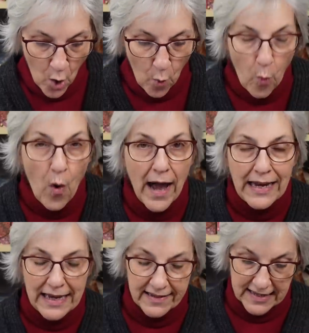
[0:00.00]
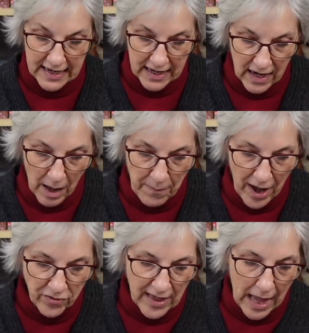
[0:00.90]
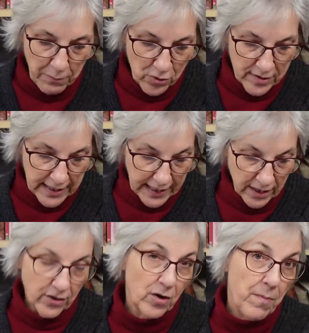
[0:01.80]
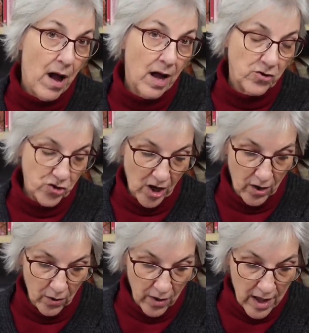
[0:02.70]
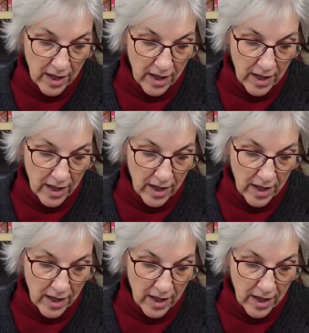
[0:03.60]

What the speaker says: What is it about that particular poncho